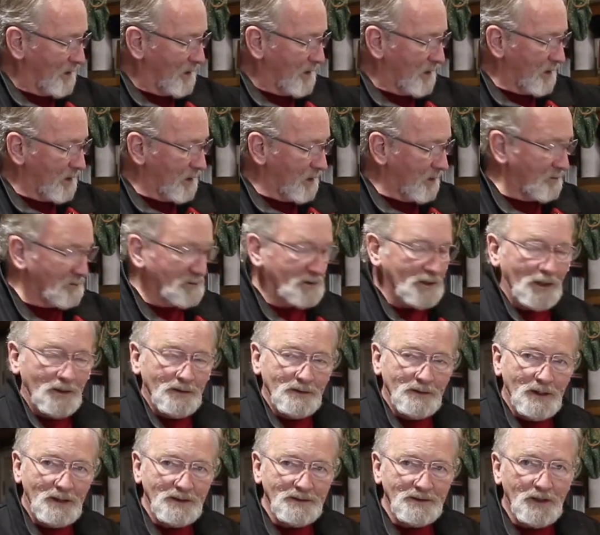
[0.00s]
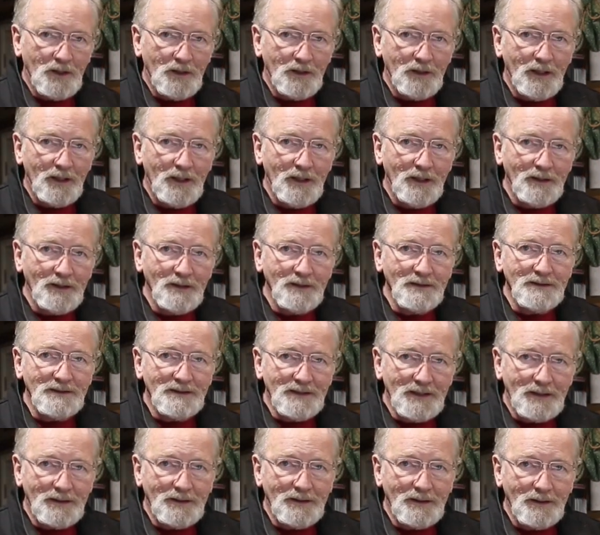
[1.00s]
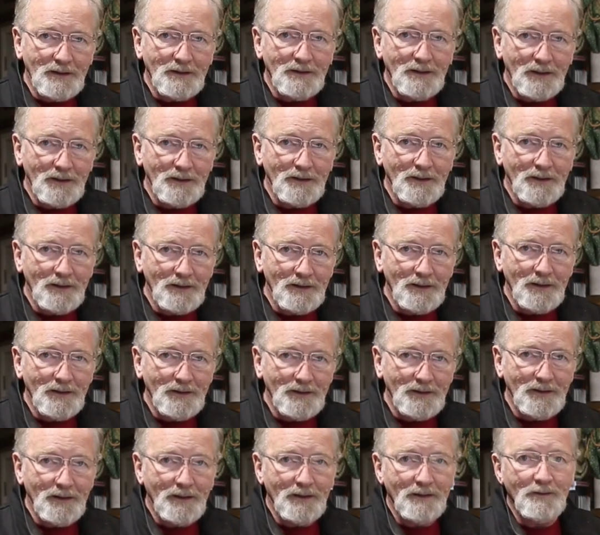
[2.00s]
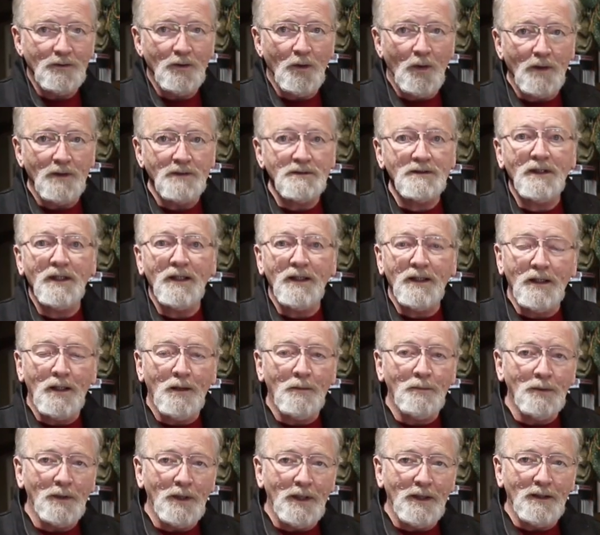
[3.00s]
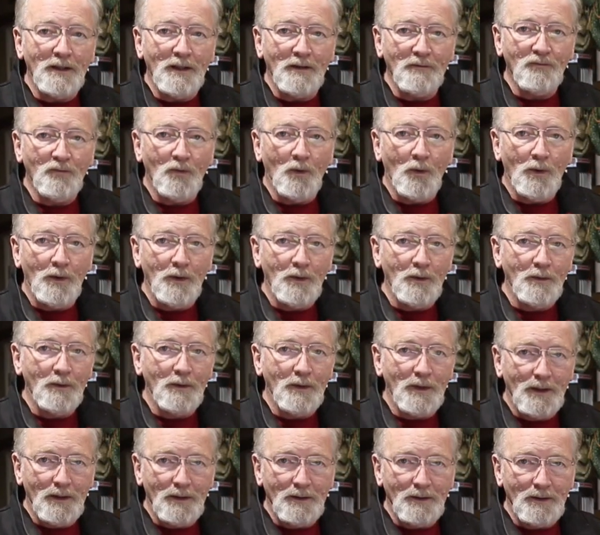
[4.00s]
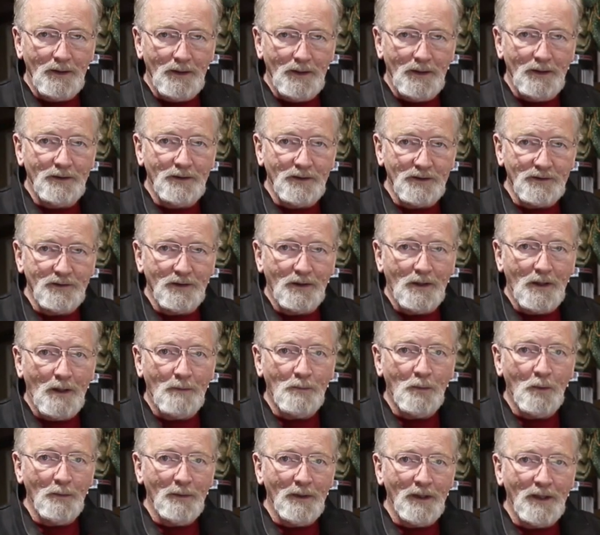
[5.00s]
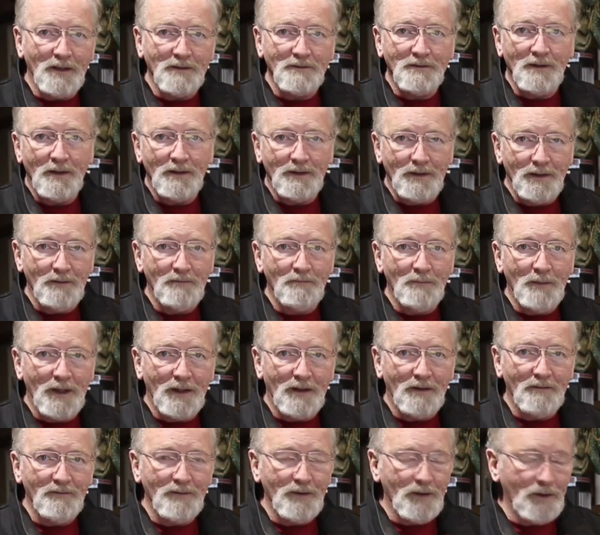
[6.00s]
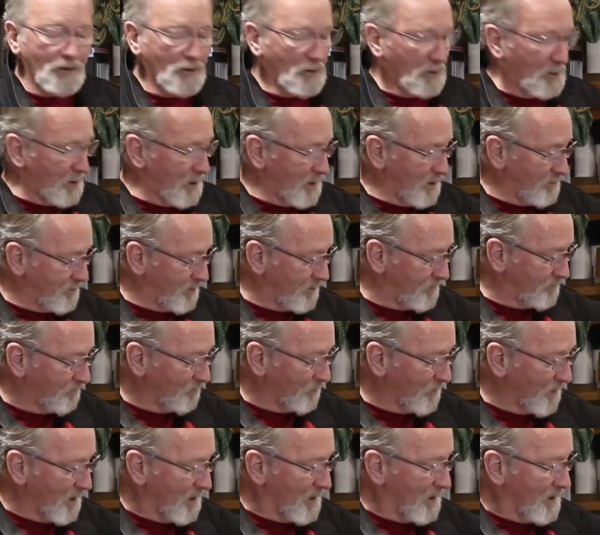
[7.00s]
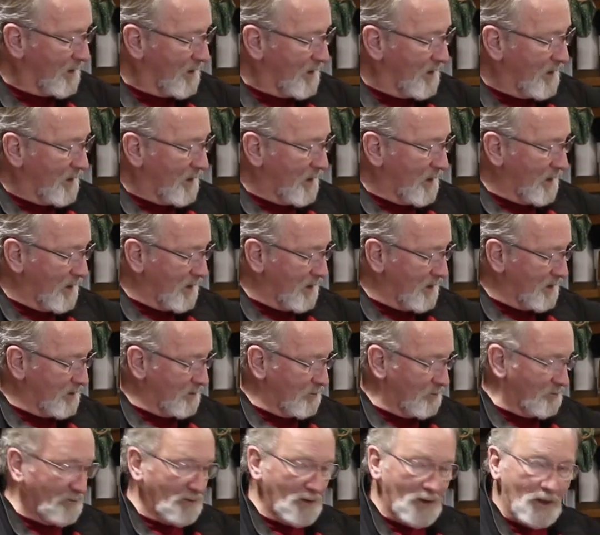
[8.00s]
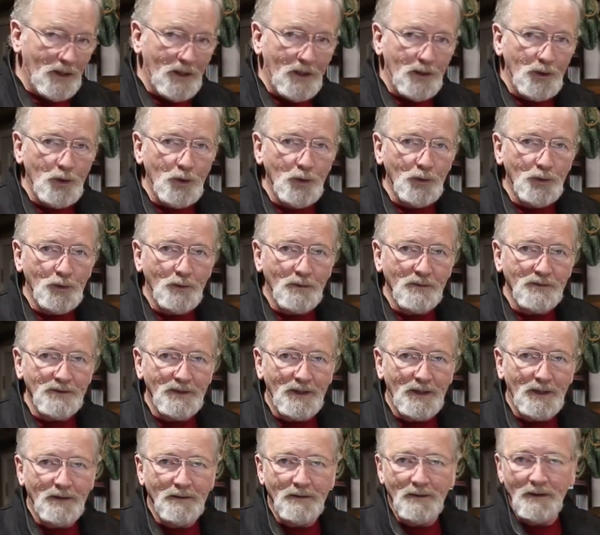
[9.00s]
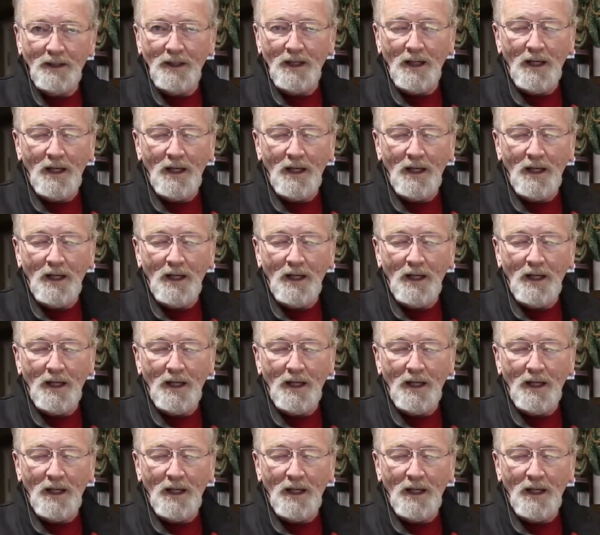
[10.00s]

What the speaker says: And all of a sudden I started getting this tick, tick, tick, tick, tick, tick noise. And I'll play that for you in just a couple minutes. I did make a video of it. And a very unusual sound.